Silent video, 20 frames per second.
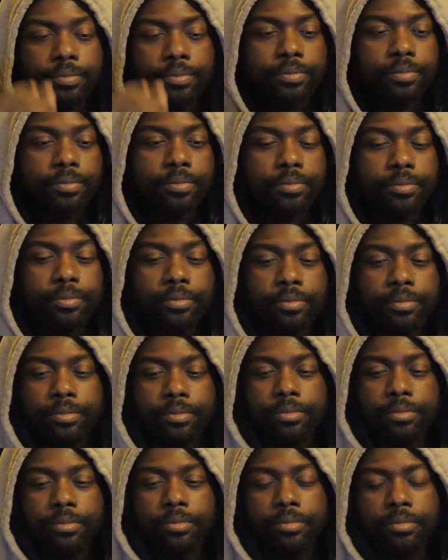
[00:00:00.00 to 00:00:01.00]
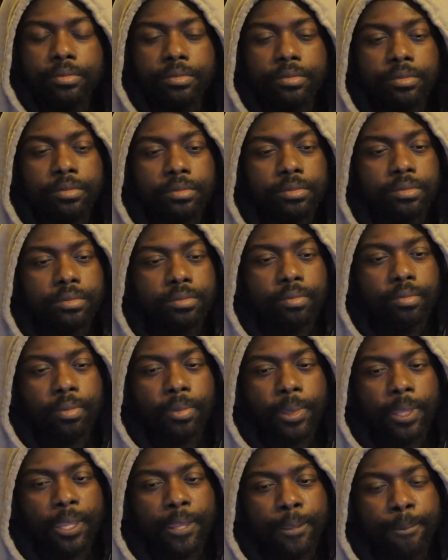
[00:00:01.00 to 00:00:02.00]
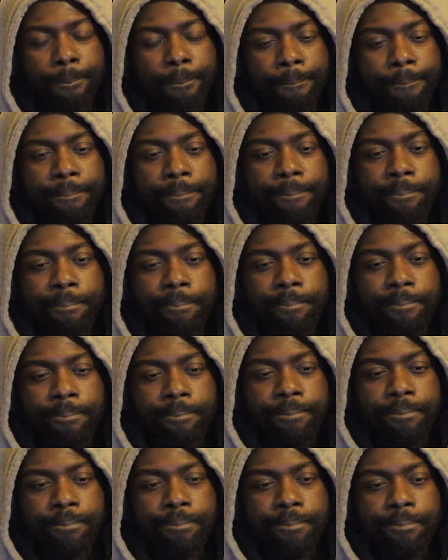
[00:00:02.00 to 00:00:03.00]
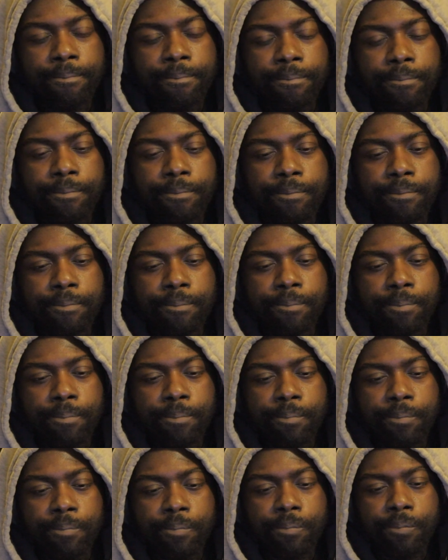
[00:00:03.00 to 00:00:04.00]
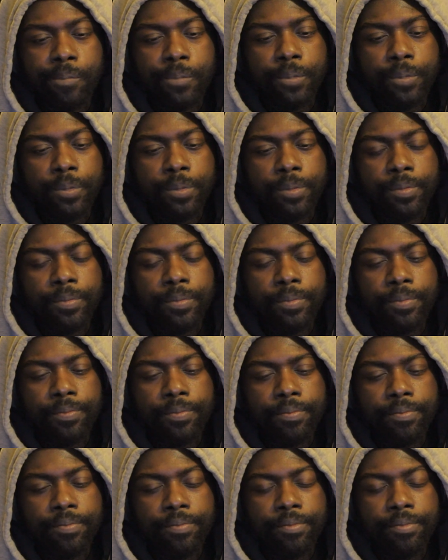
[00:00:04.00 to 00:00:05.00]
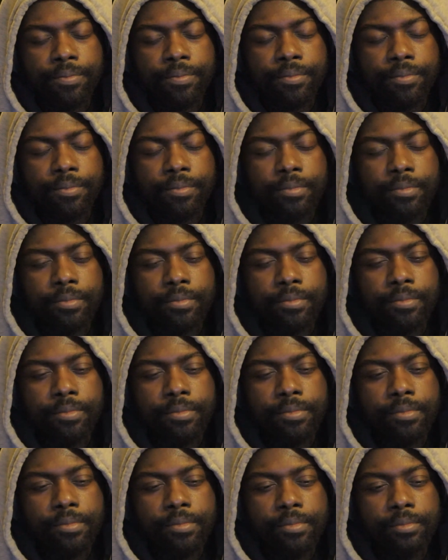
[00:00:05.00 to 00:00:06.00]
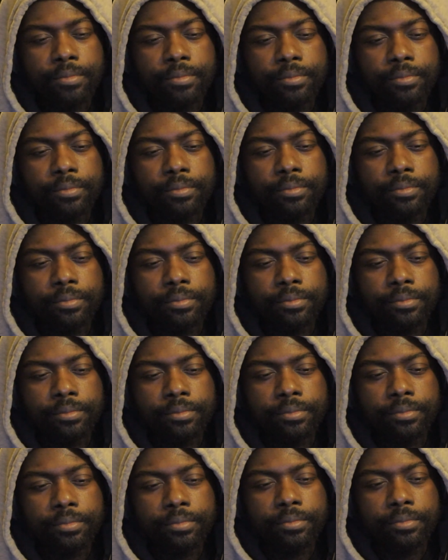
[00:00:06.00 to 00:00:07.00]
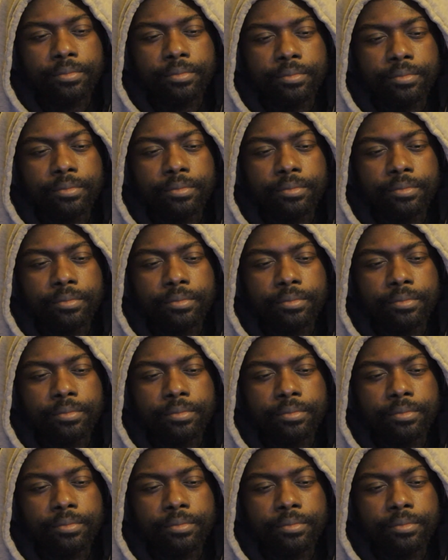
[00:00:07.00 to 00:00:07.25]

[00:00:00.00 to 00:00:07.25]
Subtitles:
No words are spoken by the person on screen.